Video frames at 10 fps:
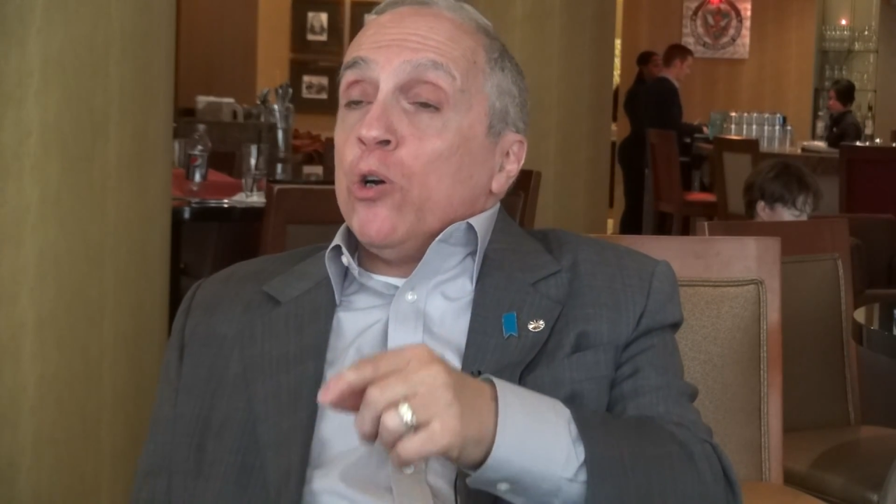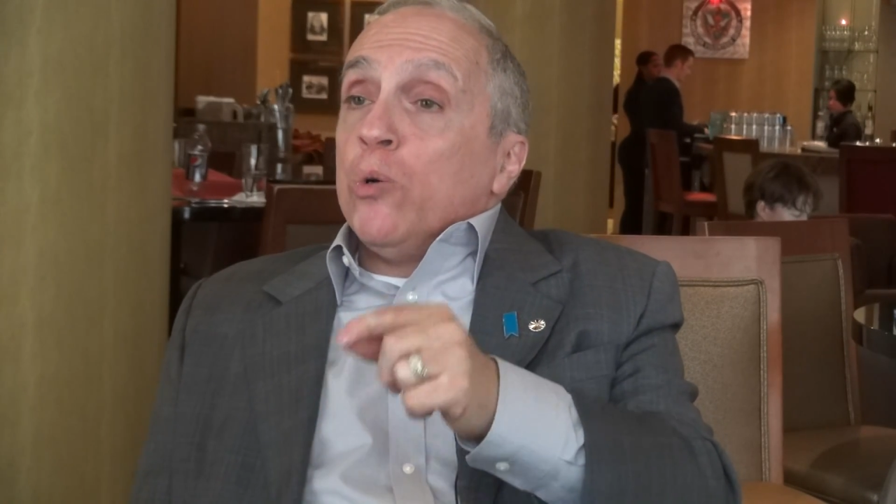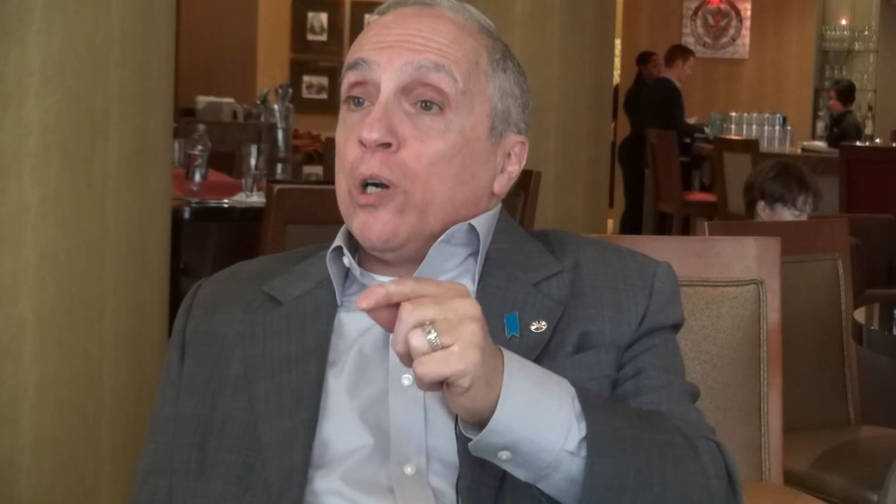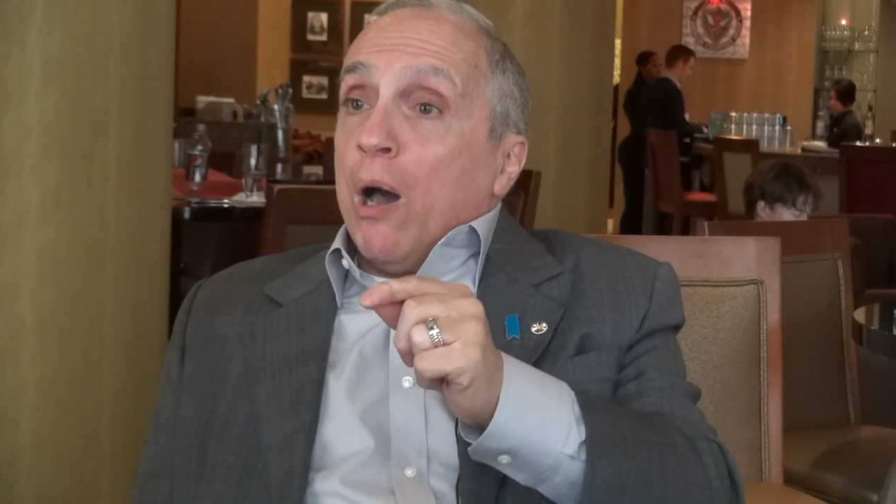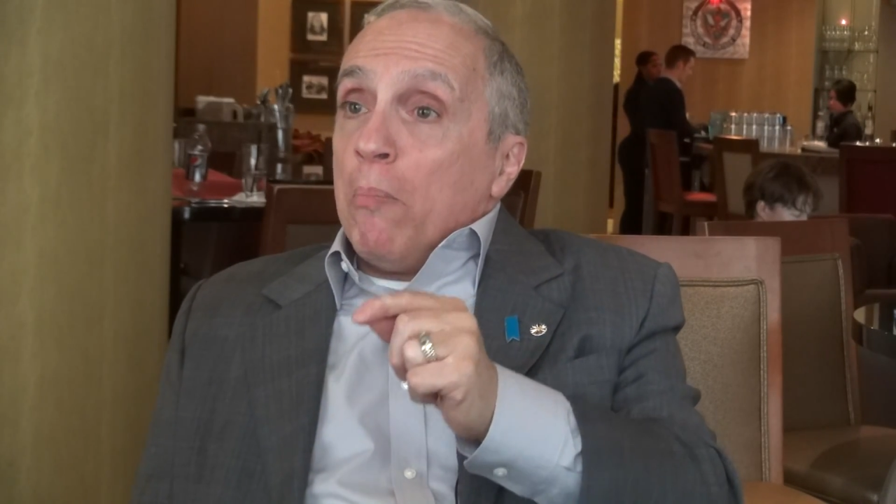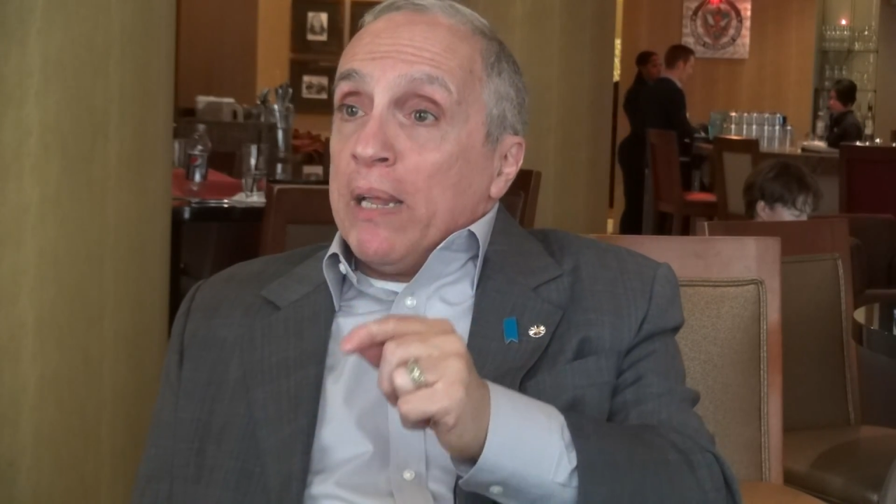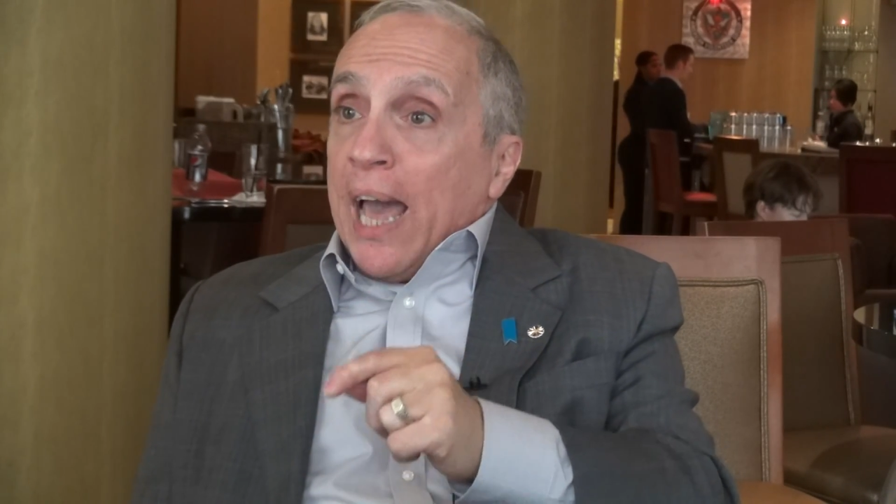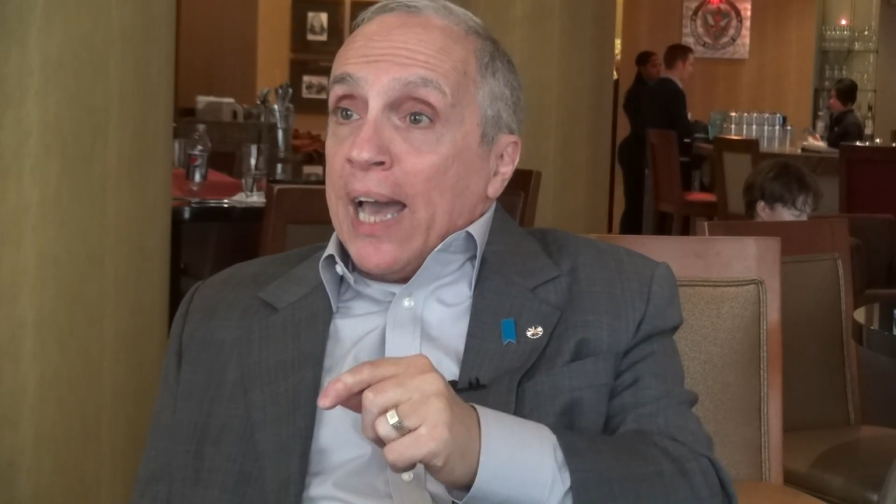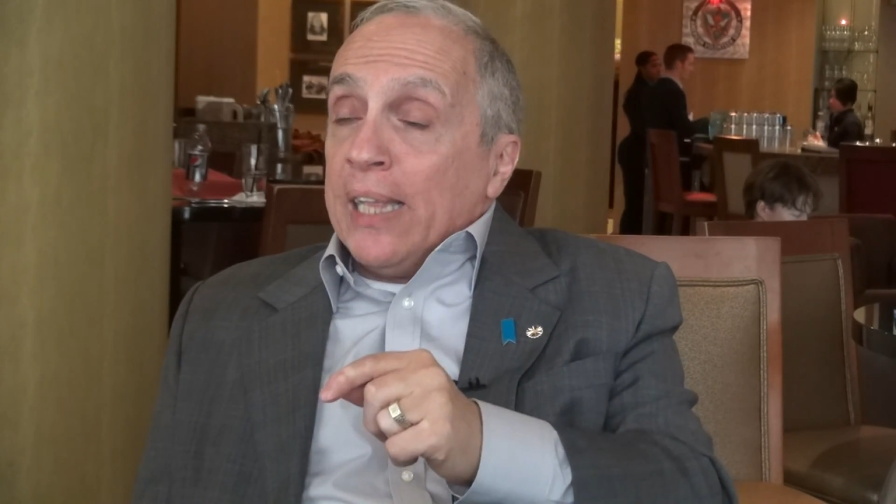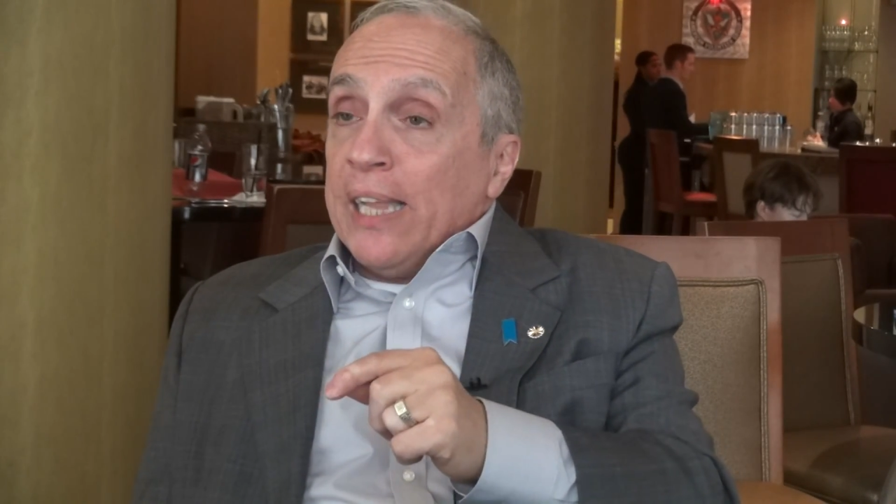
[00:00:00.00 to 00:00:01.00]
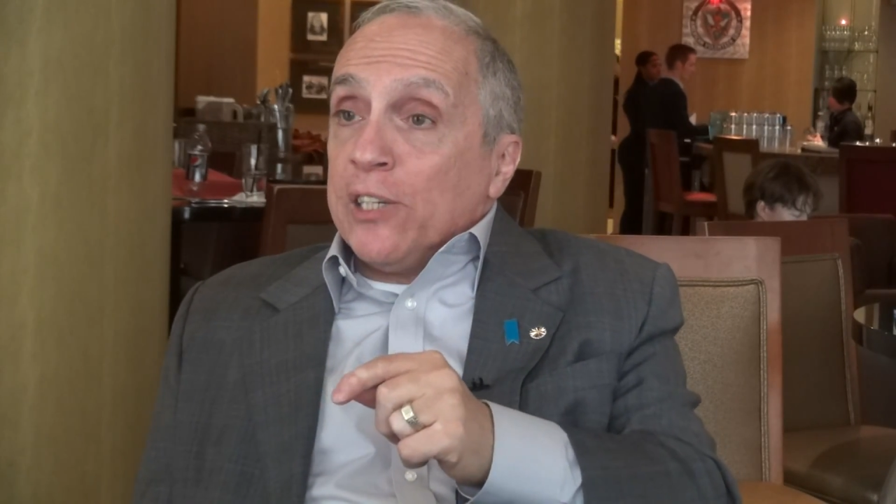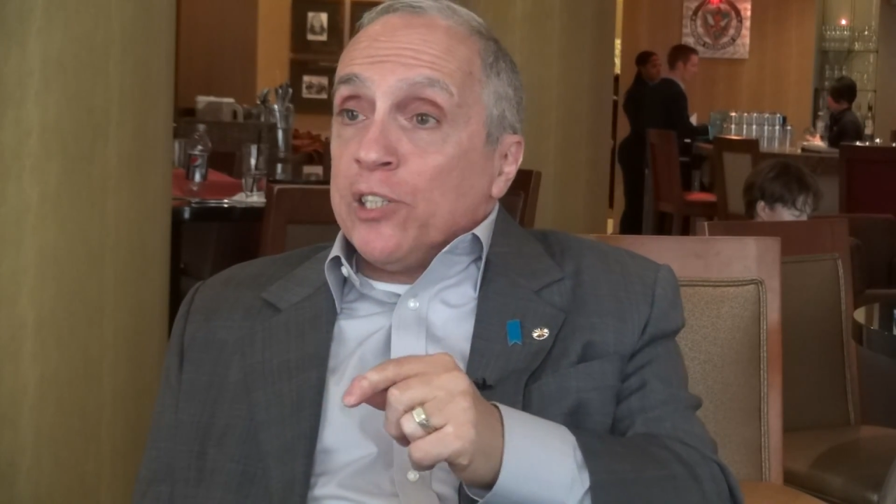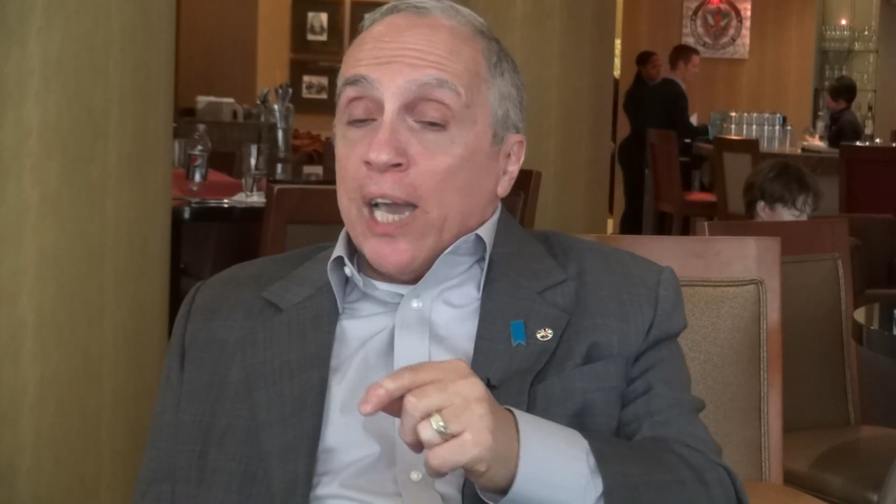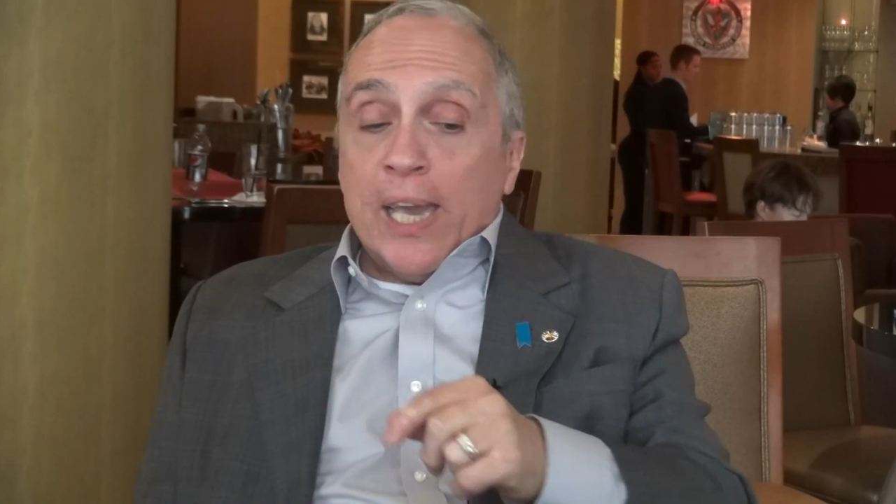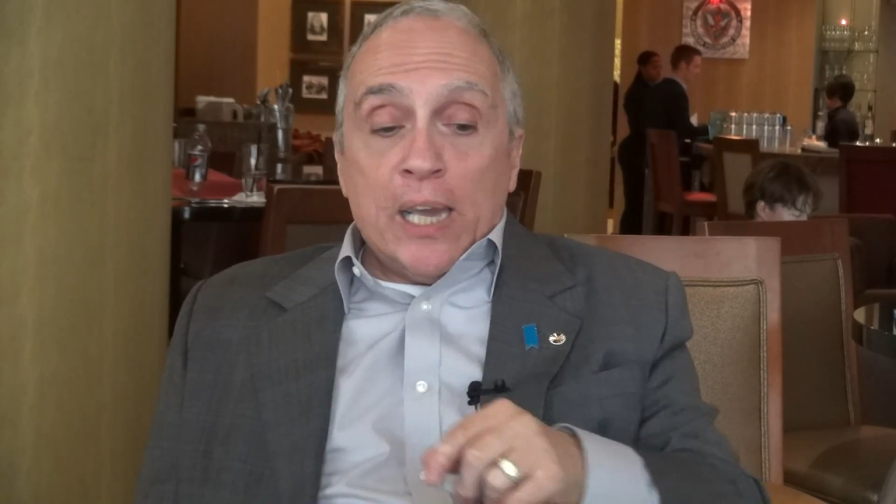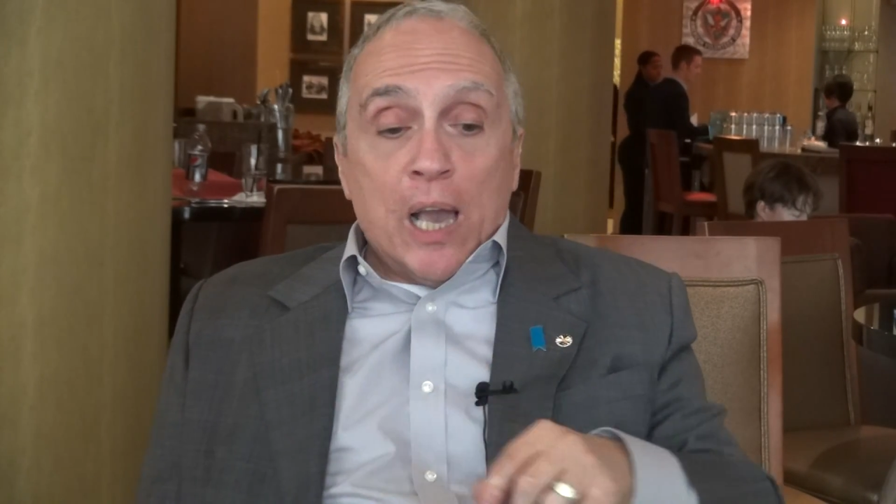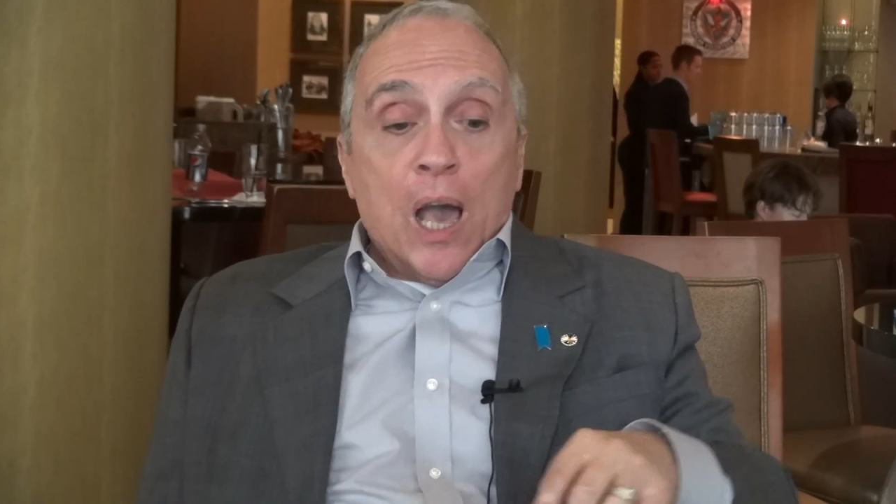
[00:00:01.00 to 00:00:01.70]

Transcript: who are coming out and they're saying,